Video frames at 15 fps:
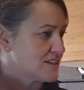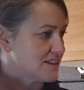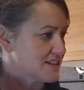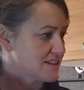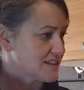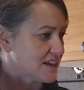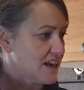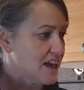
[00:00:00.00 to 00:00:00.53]

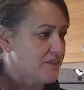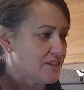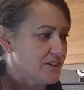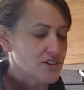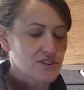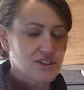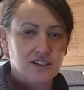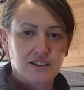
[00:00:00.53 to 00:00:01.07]
it's a
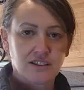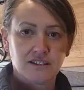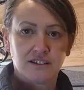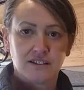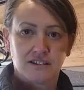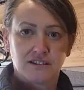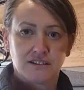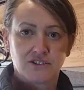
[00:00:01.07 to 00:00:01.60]
cover to
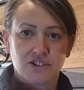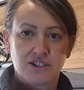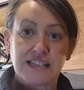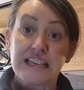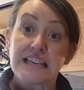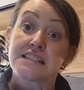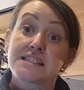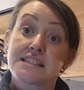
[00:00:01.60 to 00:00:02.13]
just
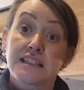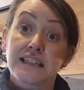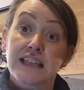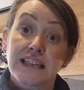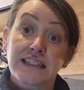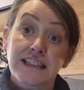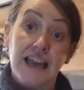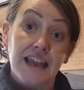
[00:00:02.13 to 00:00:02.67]

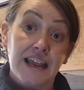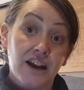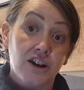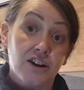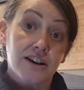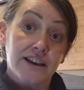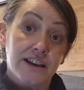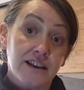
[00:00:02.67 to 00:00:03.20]
insulate that
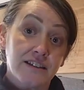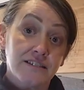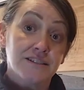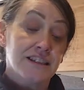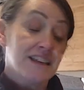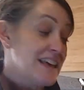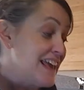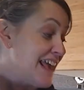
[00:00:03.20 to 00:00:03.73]
area,
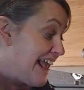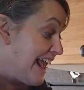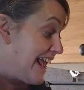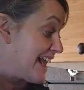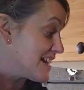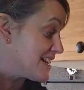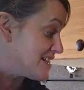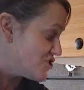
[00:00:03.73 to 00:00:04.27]

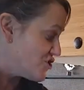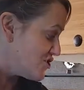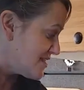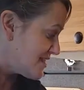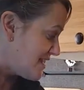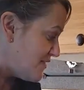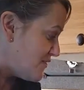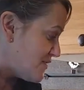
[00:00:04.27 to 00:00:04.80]
and it
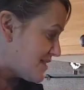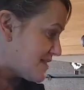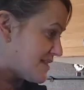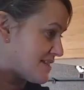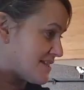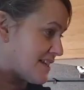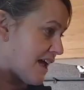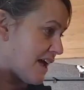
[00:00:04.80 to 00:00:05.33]
just gives
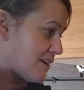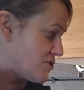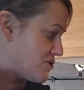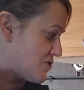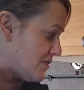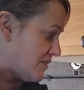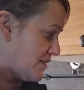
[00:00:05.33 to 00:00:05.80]
this extra